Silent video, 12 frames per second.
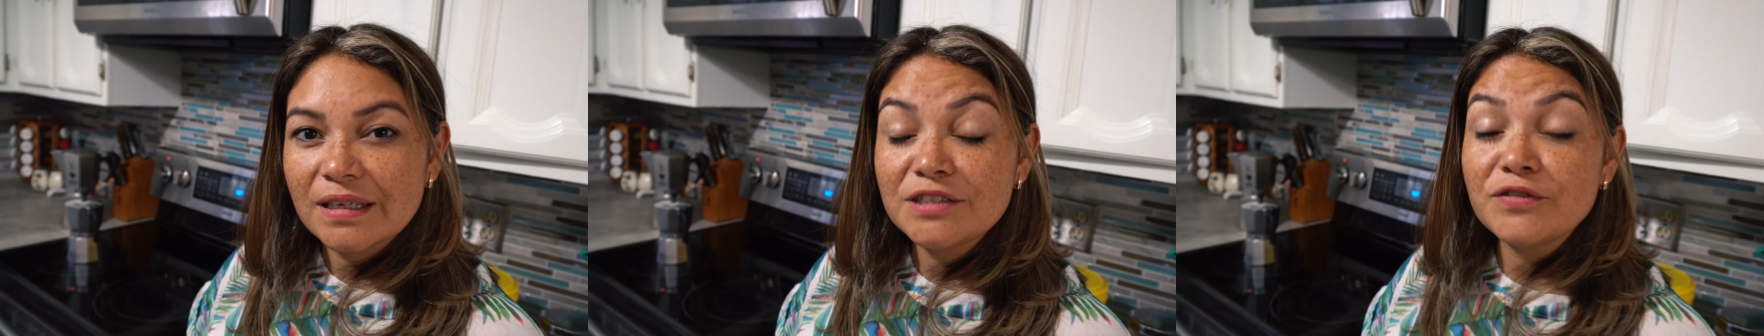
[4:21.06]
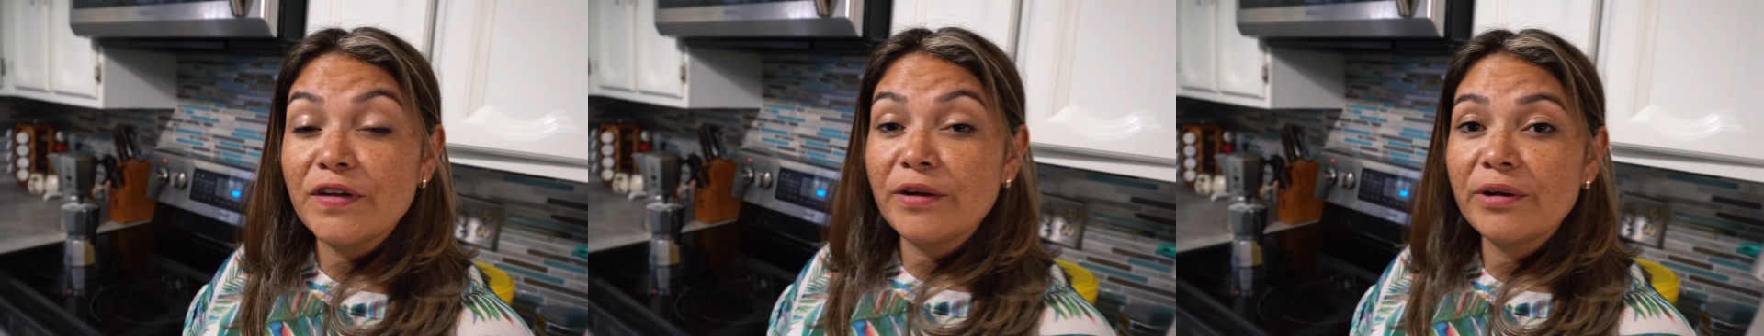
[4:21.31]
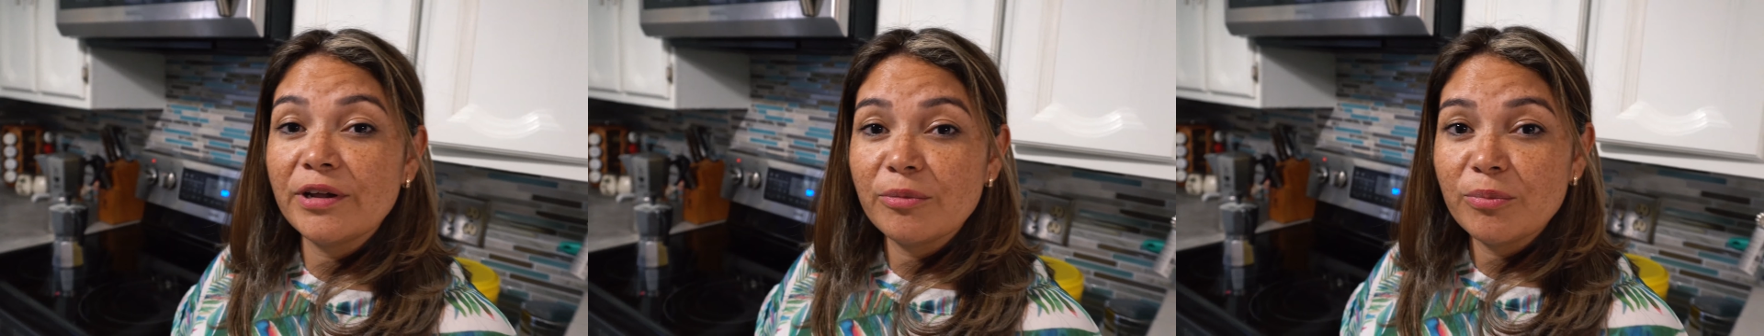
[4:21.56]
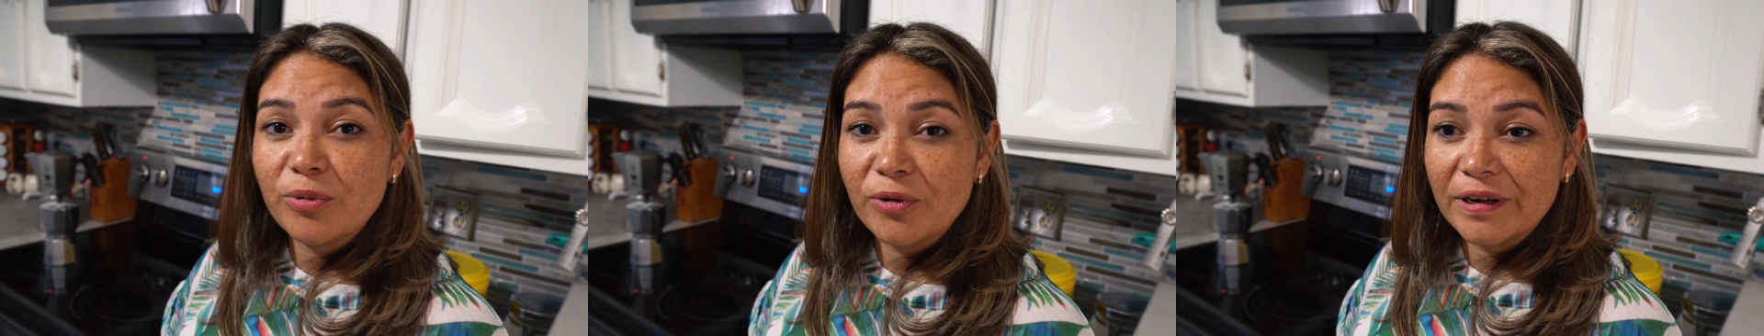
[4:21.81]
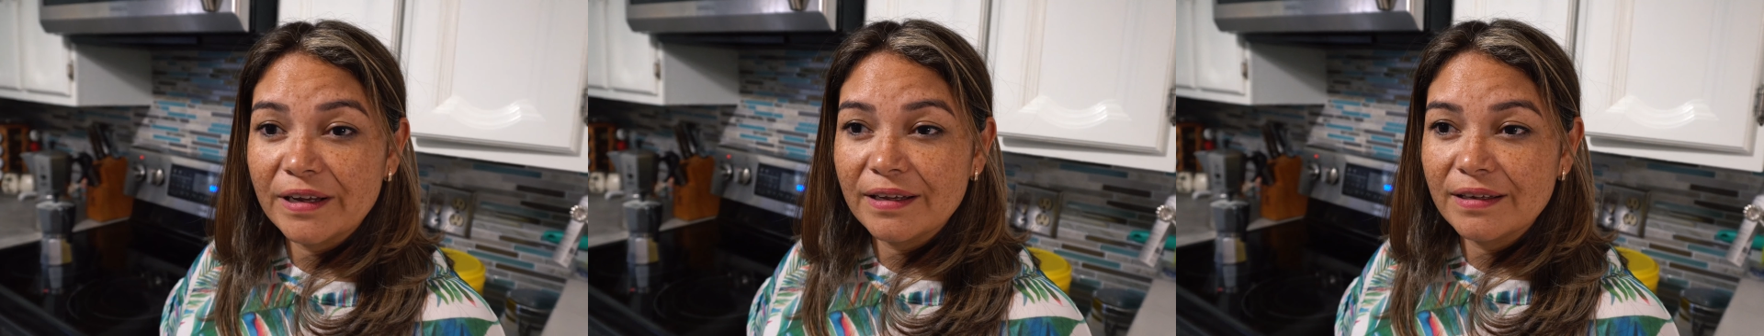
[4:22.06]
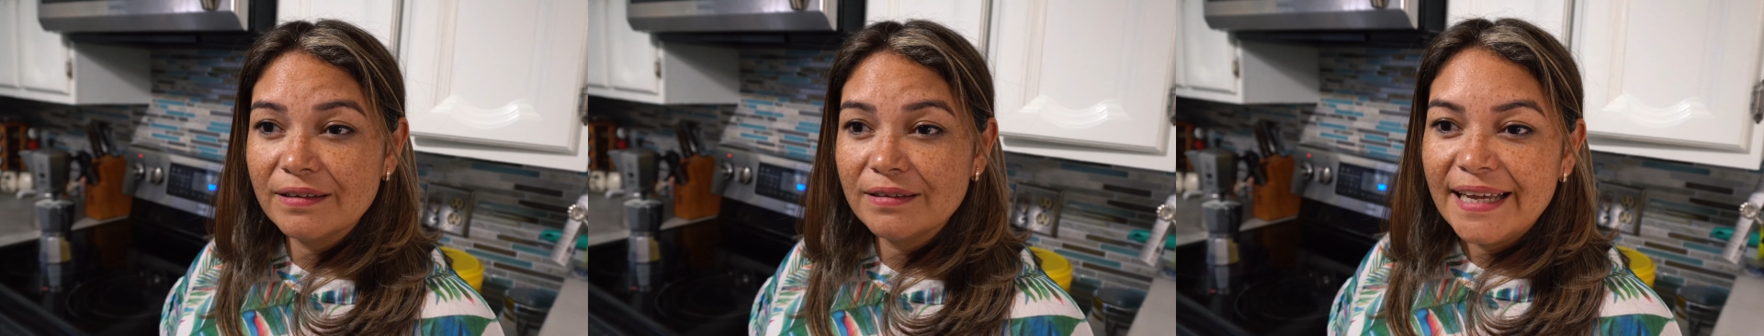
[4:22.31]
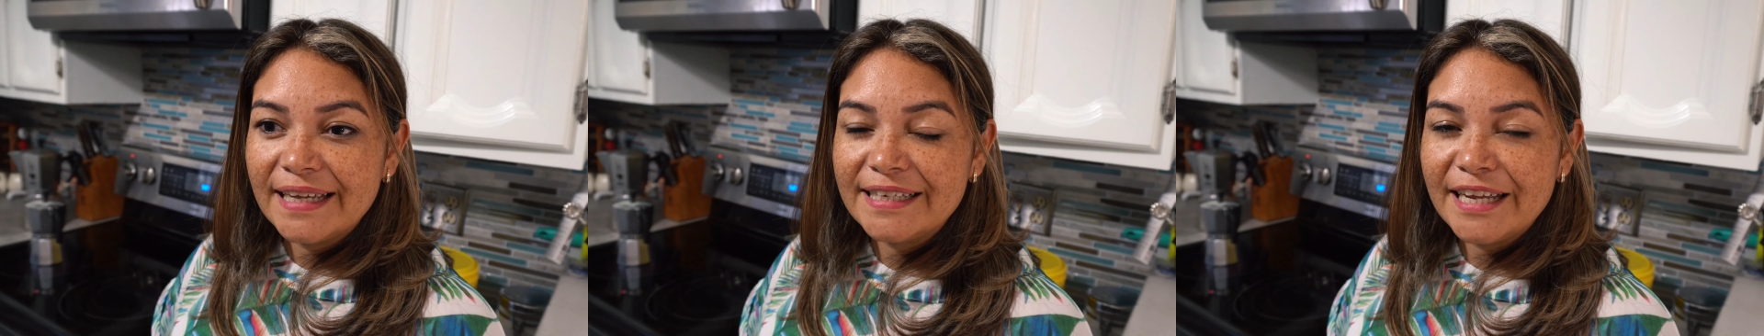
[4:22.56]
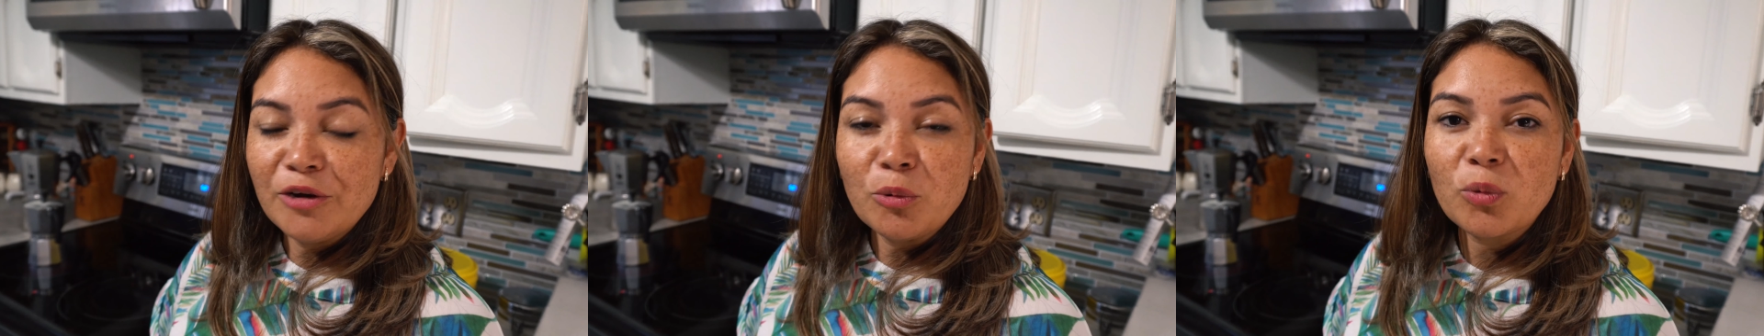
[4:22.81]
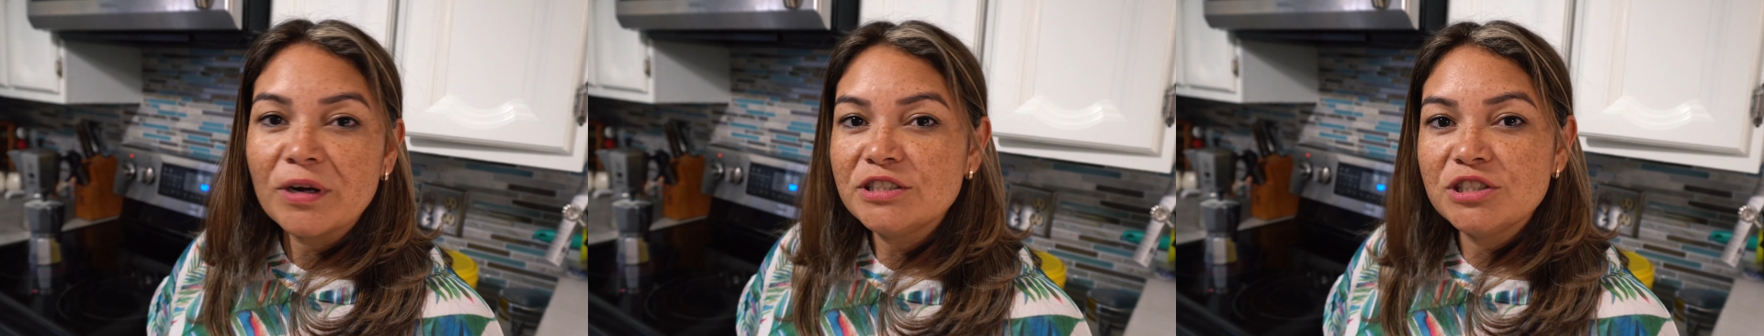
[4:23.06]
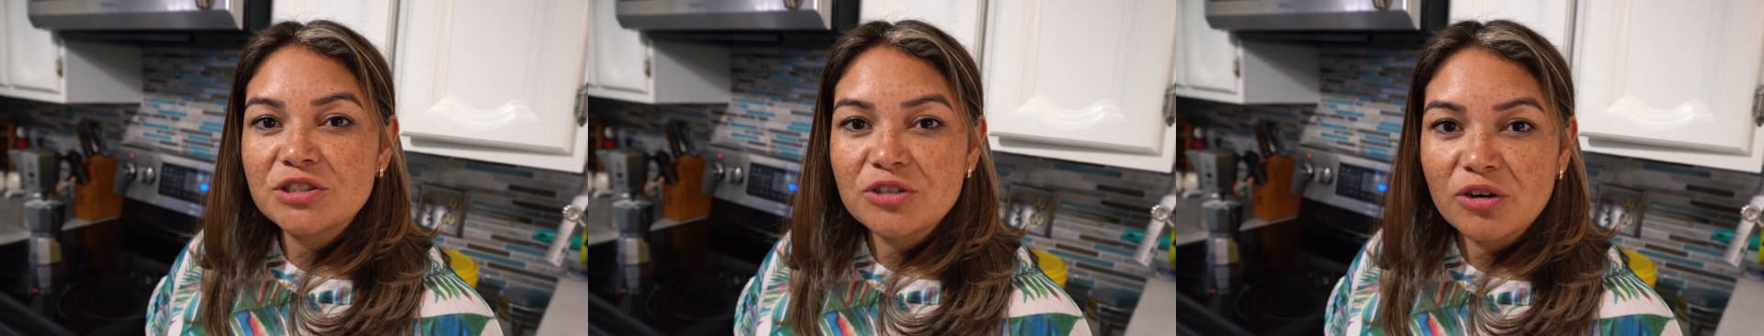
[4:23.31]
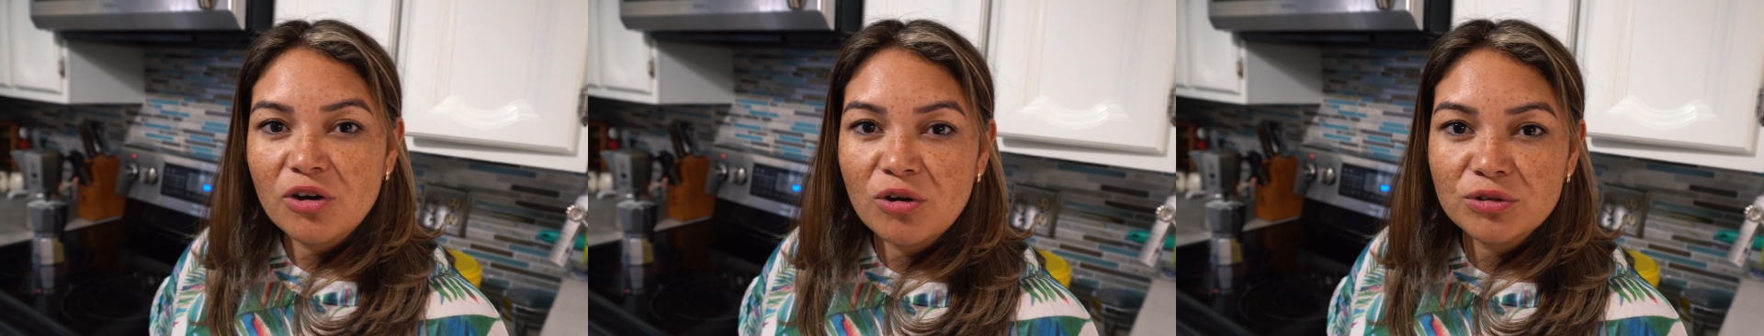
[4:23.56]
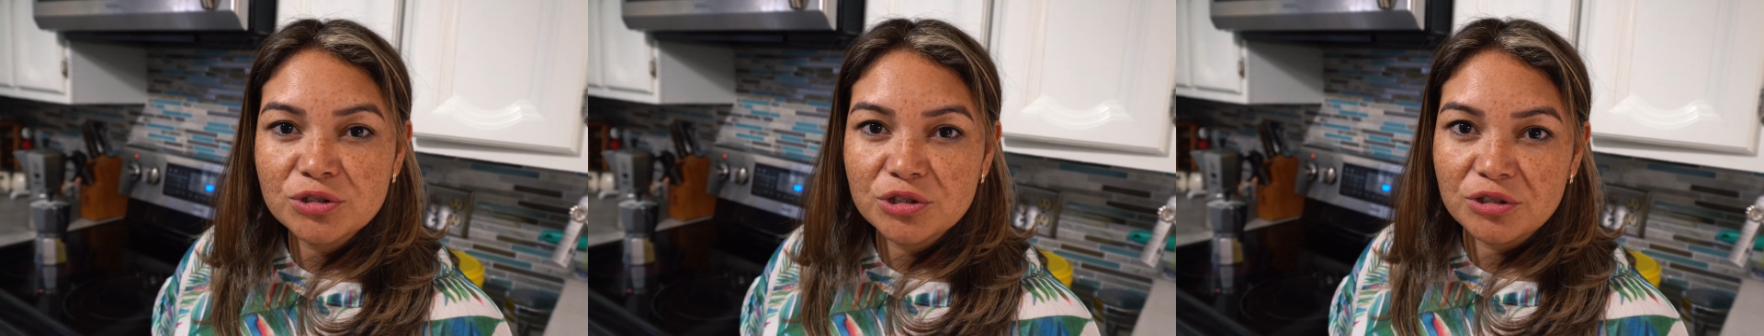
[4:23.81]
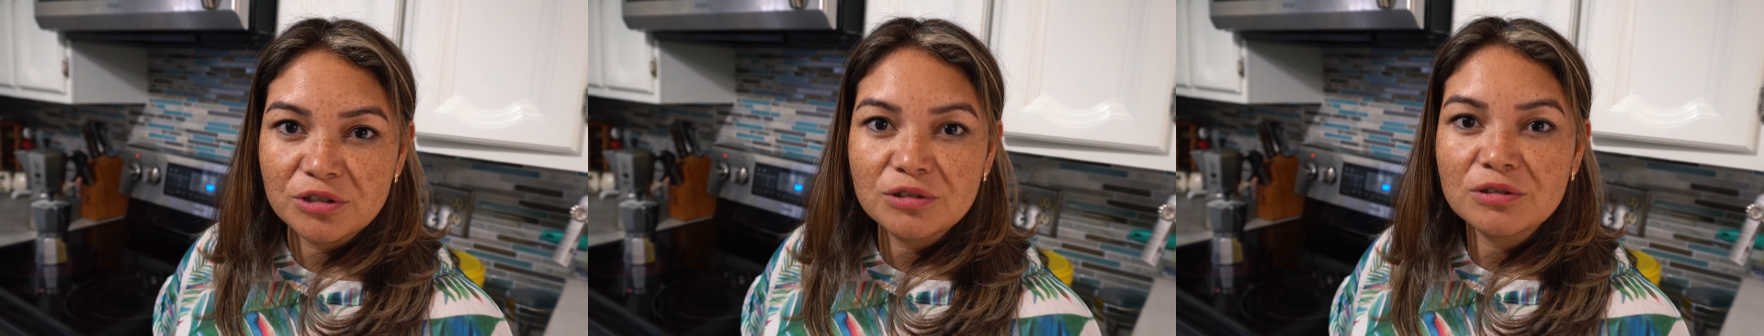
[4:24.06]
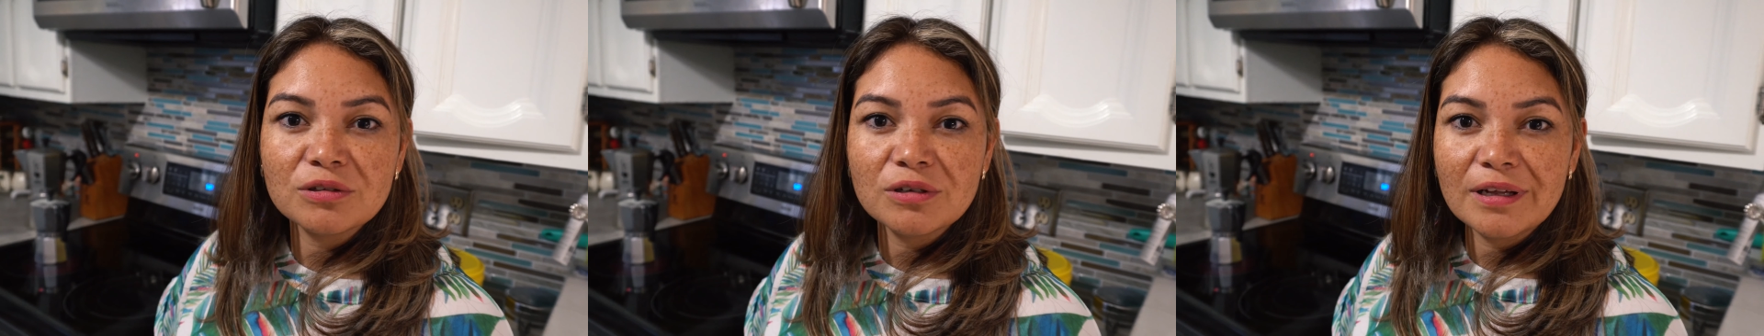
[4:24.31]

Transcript: It's very important. It enriches our culture,